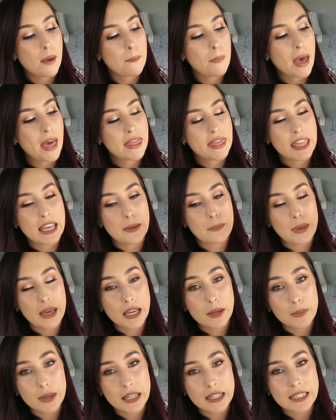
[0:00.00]
but the
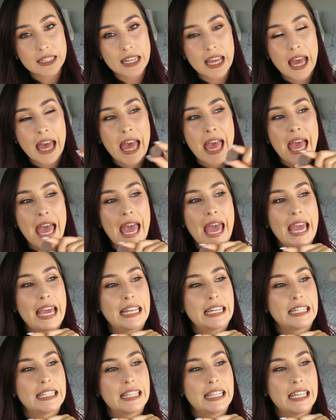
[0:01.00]
pigment
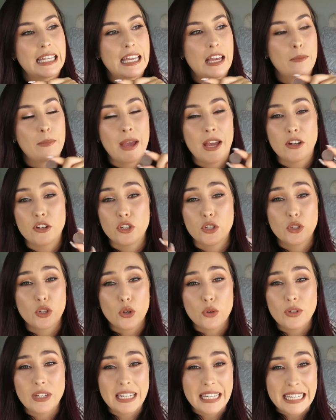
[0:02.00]
and the amount, you
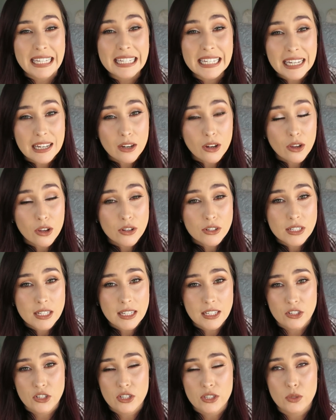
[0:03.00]
don't need a lot.
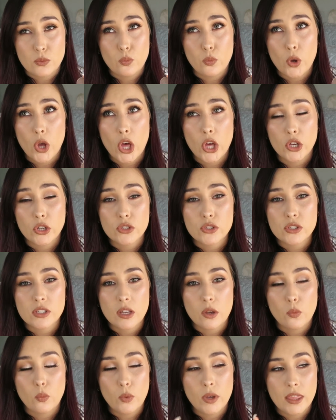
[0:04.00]
It just
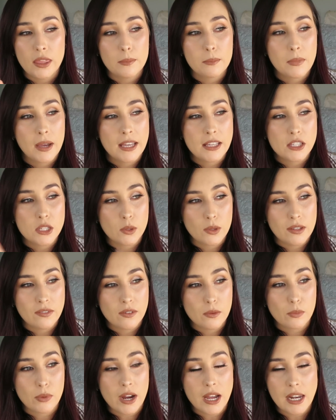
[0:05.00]
works with my
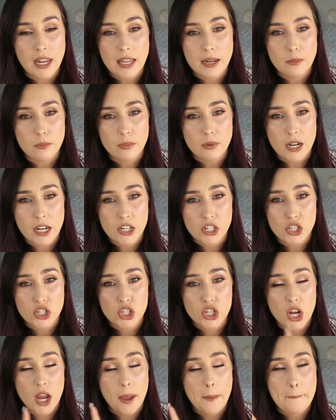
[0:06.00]
Zoeva brow line
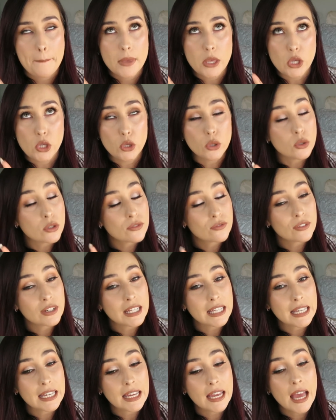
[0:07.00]
brush
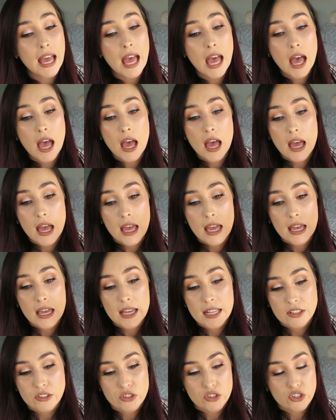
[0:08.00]
beautifully.
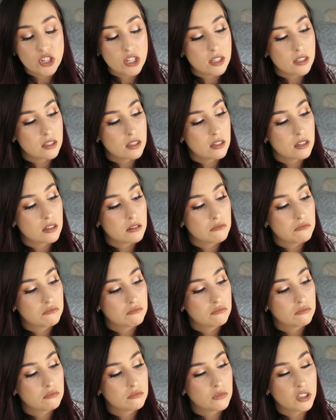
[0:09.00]
It's just
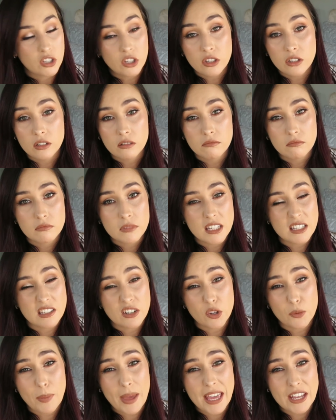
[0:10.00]
good.
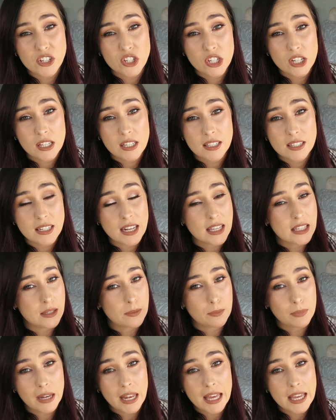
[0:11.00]
Doesn't look patchy, stays
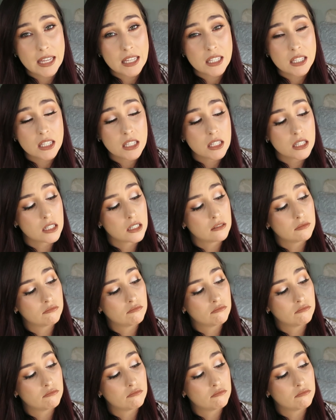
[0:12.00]
in place.